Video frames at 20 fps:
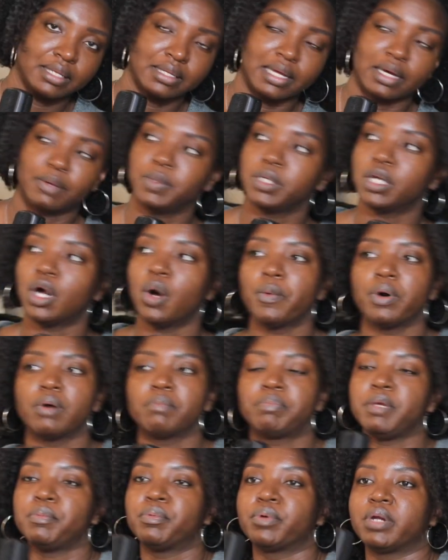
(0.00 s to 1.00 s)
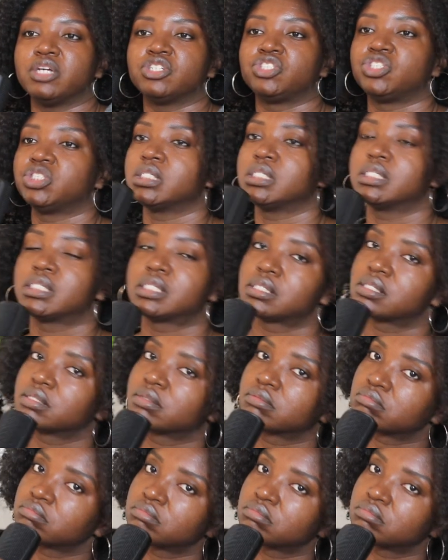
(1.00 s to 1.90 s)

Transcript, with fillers: Like we don't want people that's just